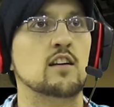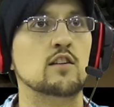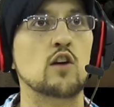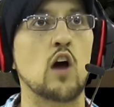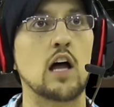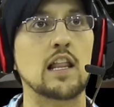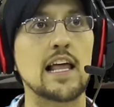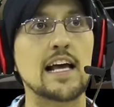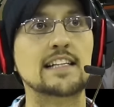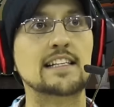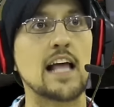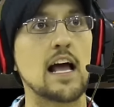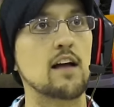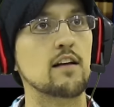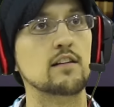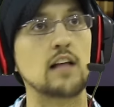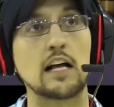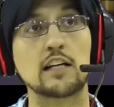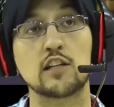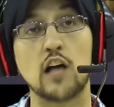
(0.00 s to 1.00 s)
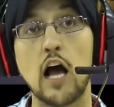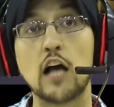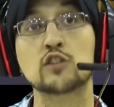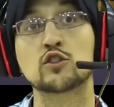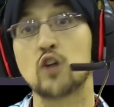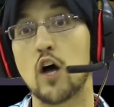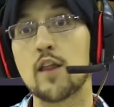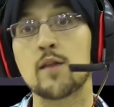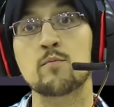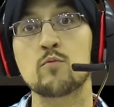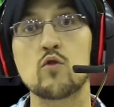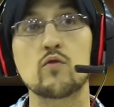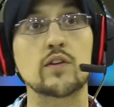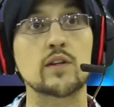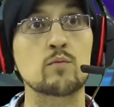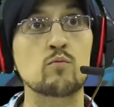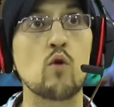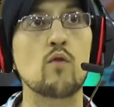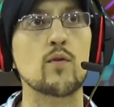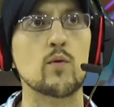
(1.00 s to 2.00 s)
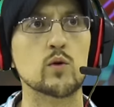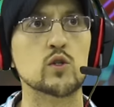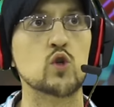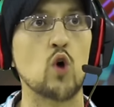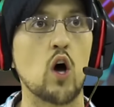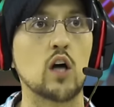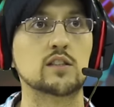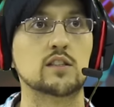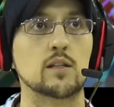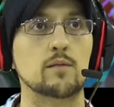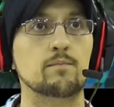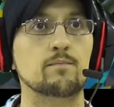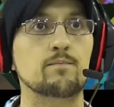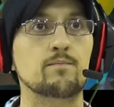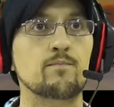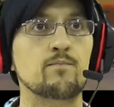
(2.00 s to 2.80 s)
Yeah, I like that. I, I saw the movie. The movie was awesome.